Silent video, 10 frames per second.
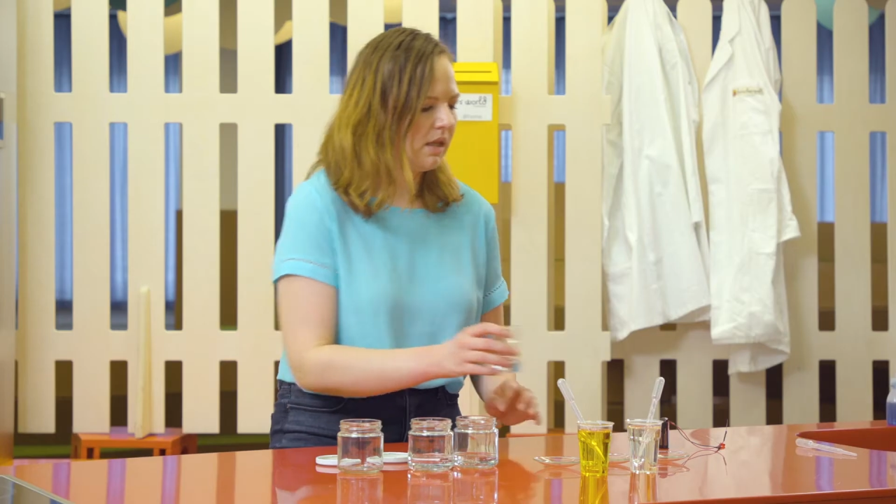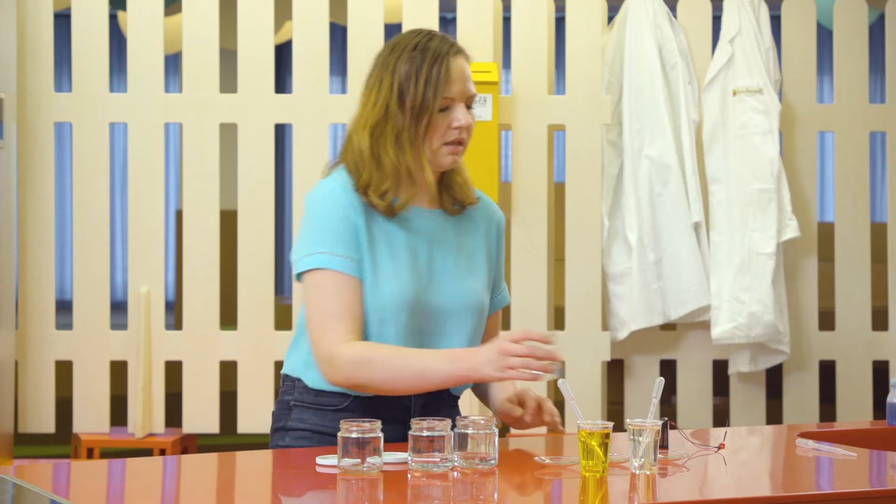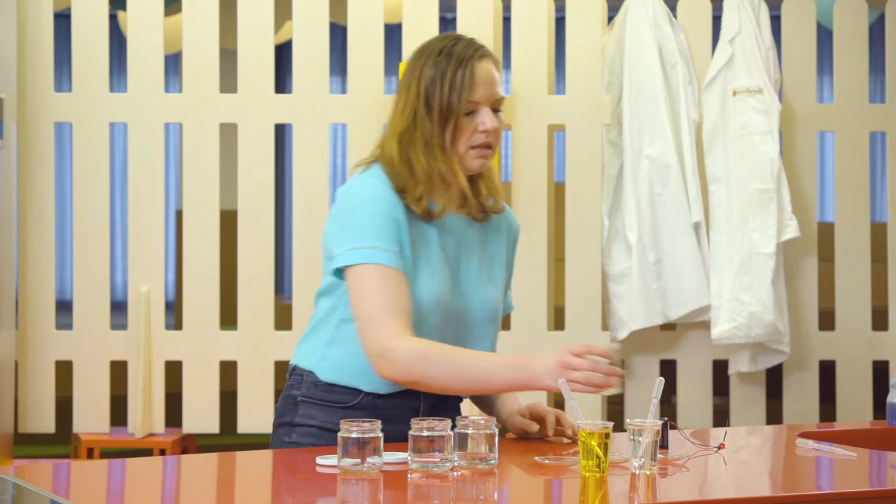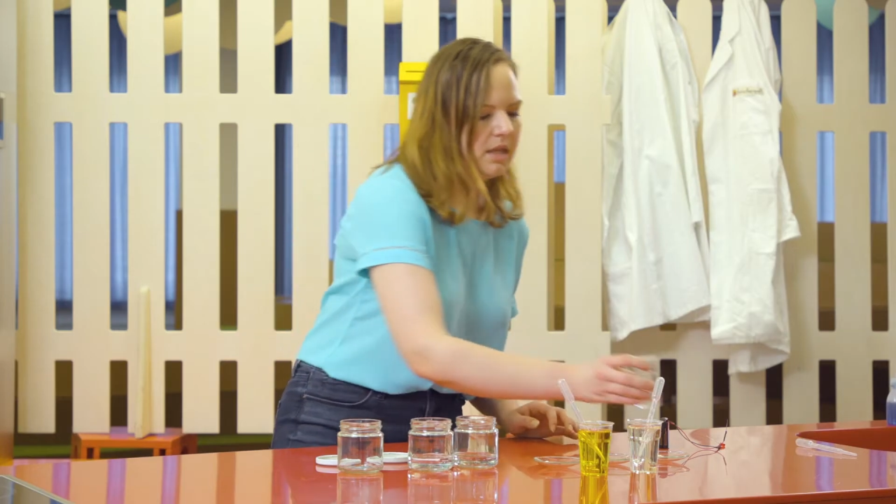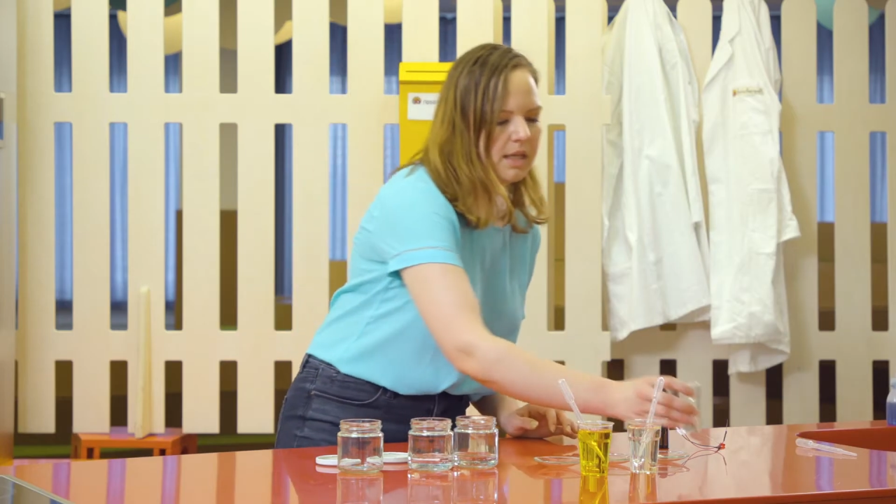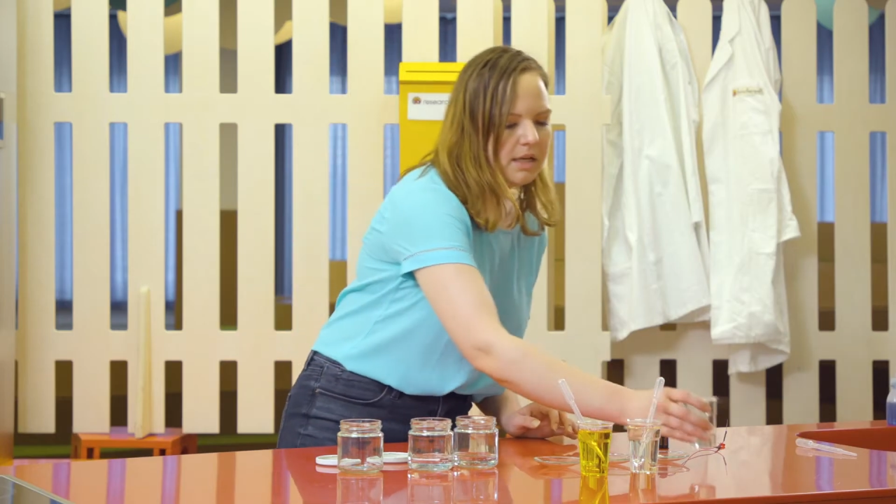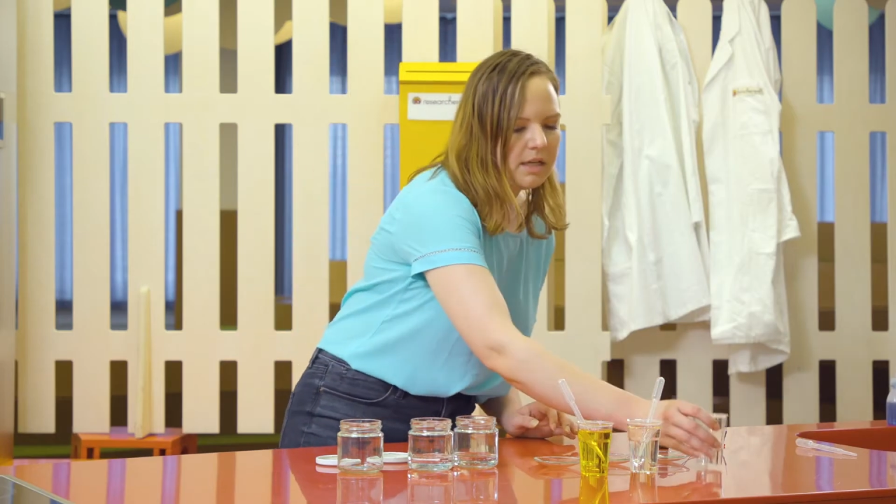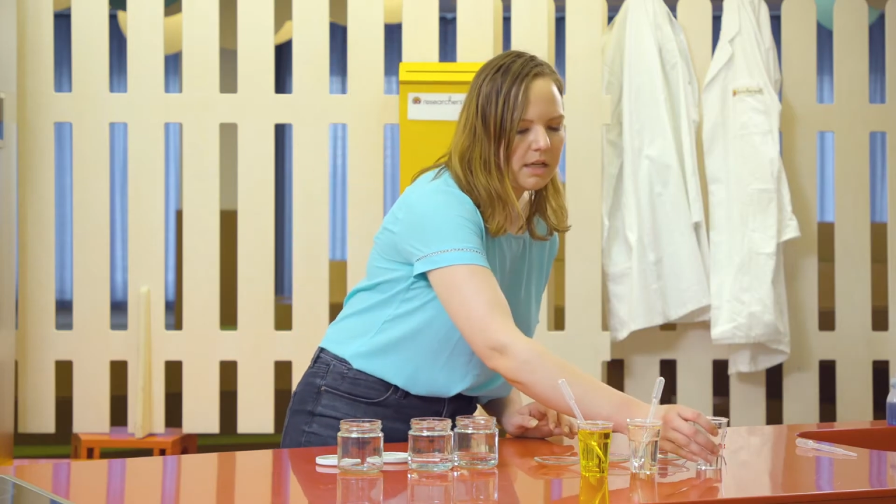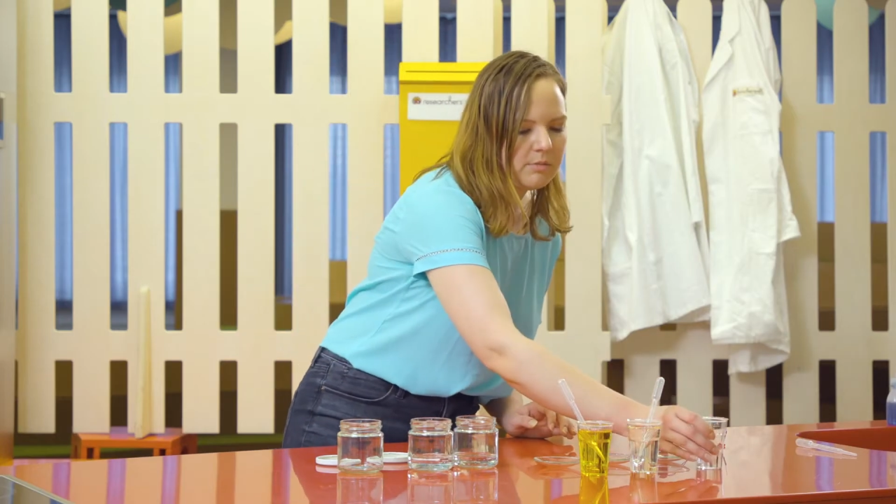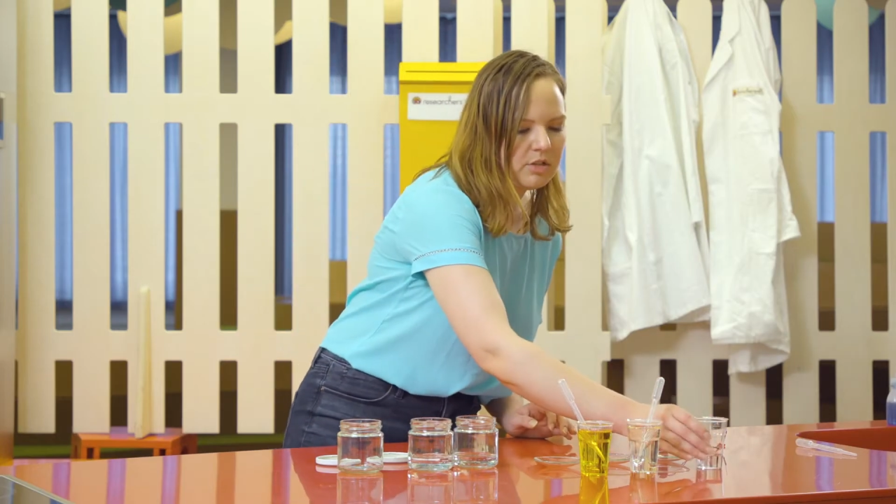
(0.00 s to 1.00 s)
And then
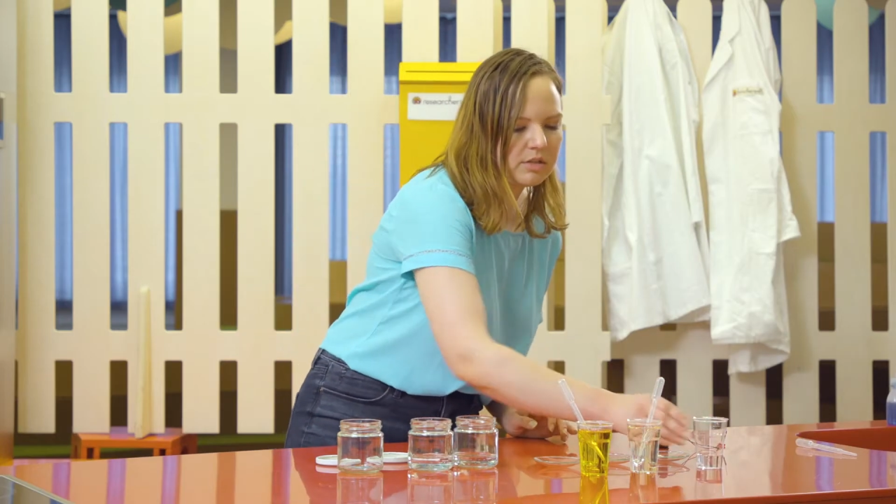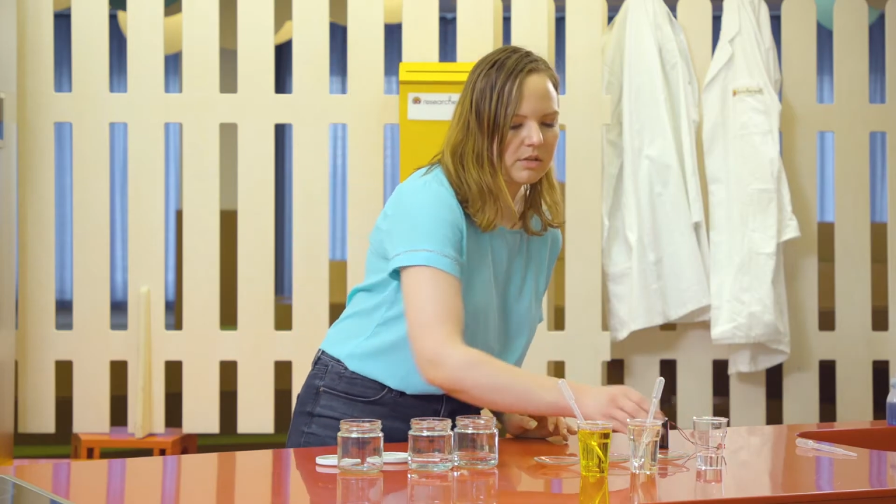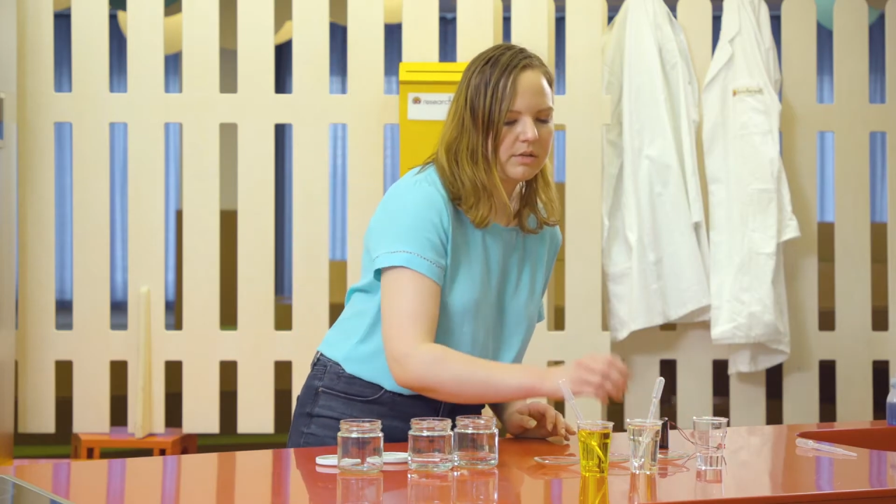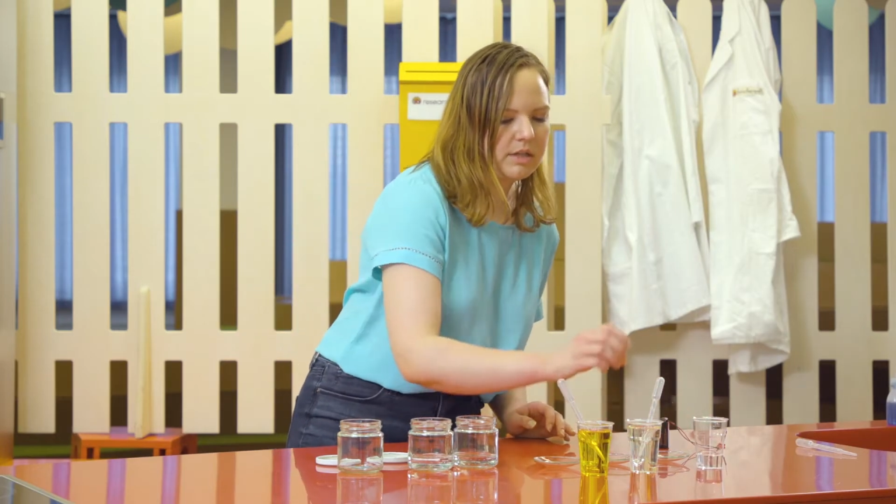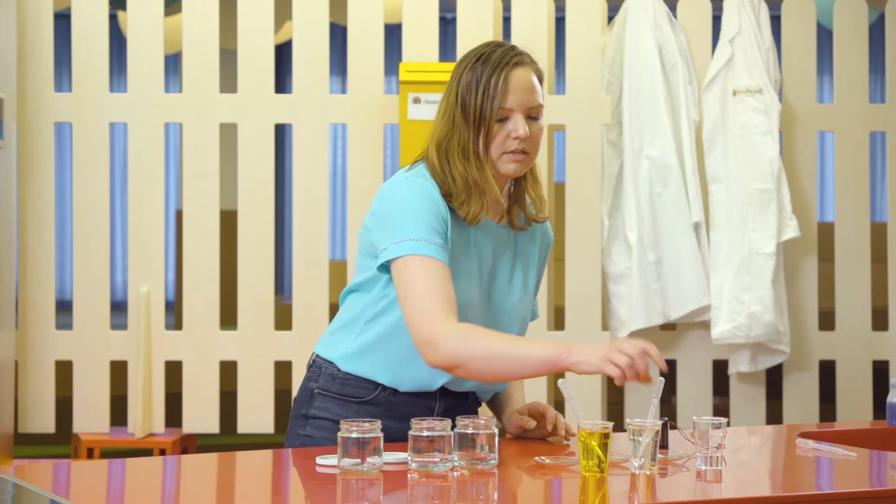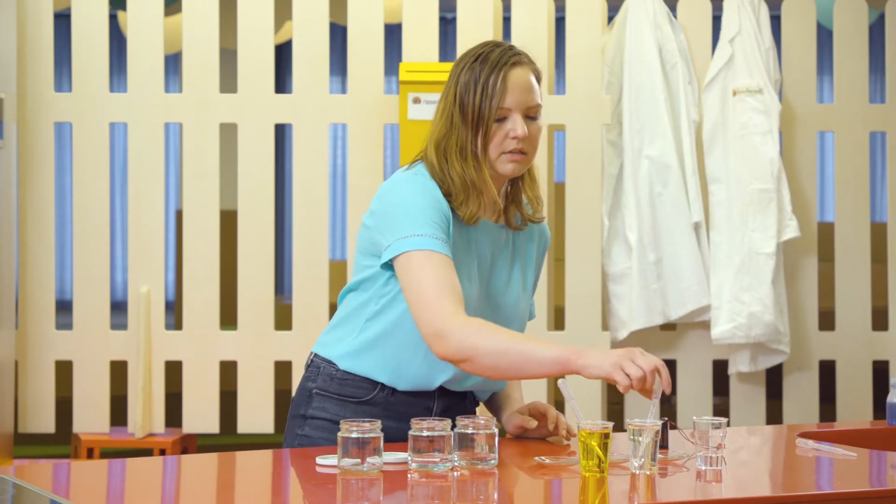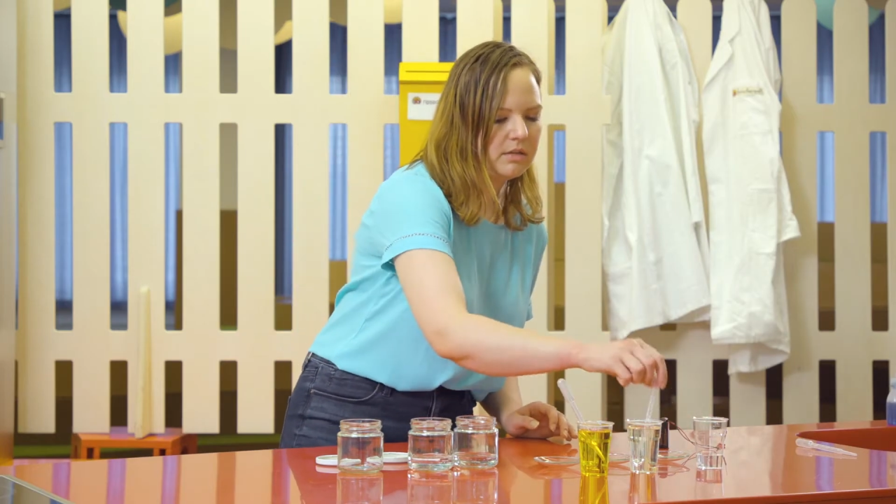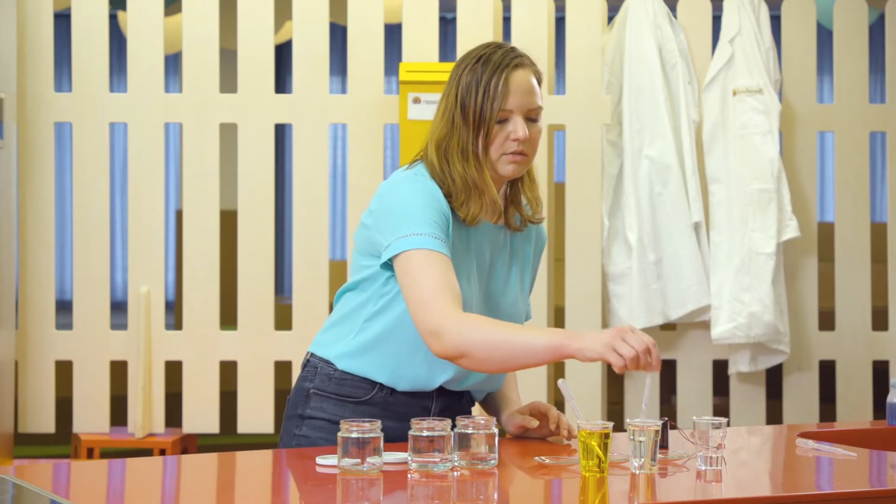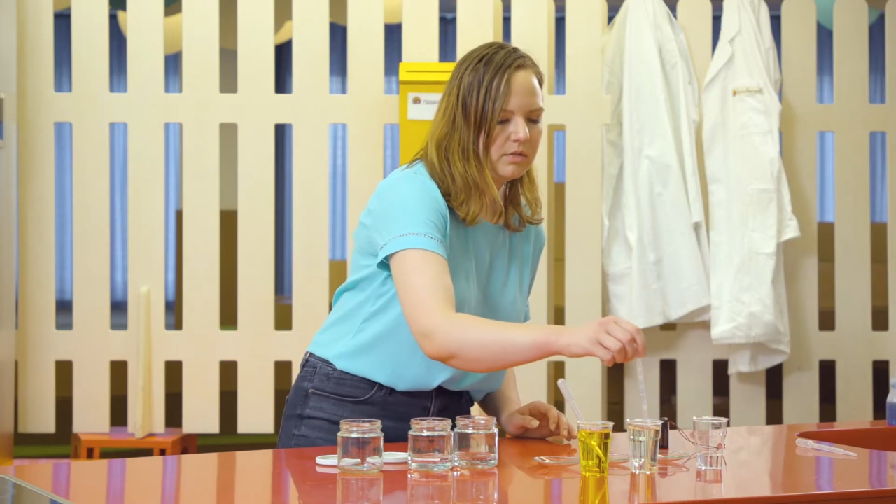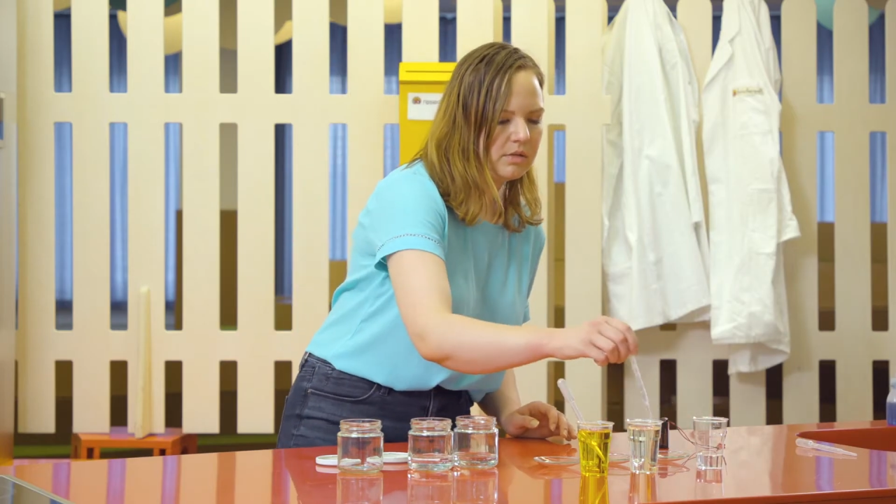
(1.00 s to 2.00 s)
I'm just going
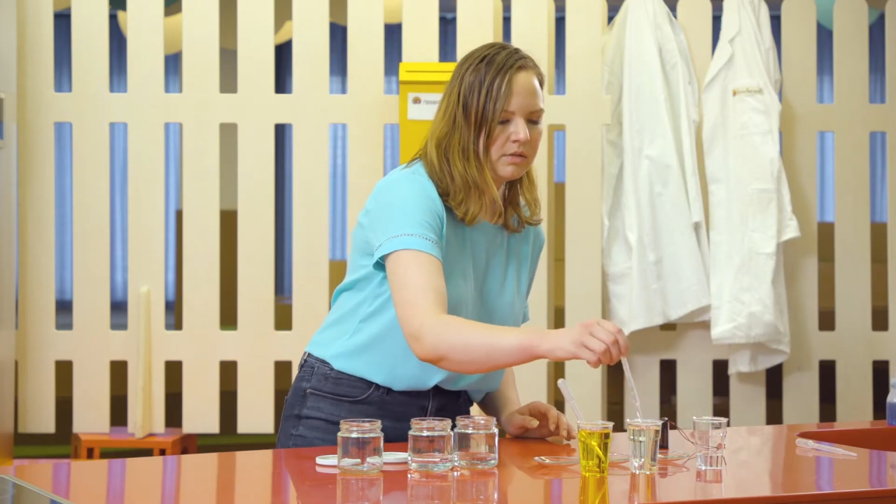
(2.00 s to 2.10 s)
to